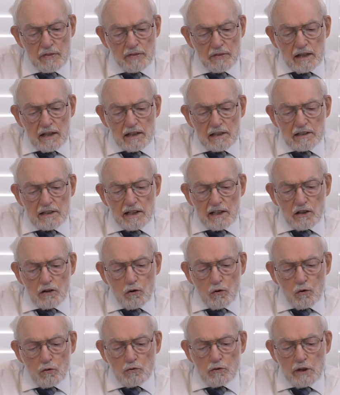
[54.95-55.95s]
It can
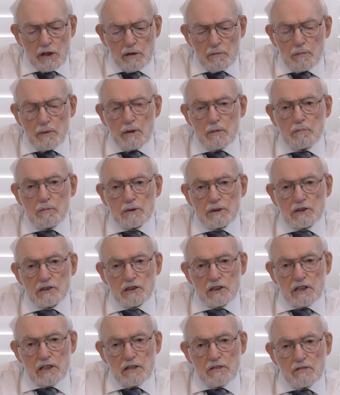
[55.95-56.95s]
only be
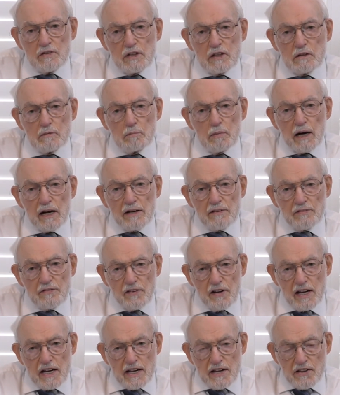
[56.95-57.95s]
perceived by
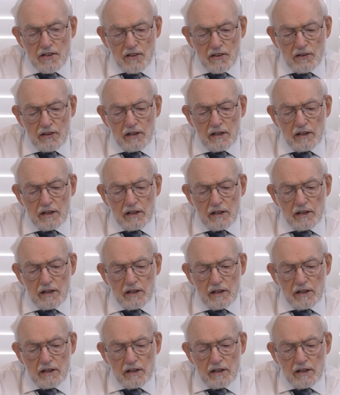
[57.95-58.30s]
faith.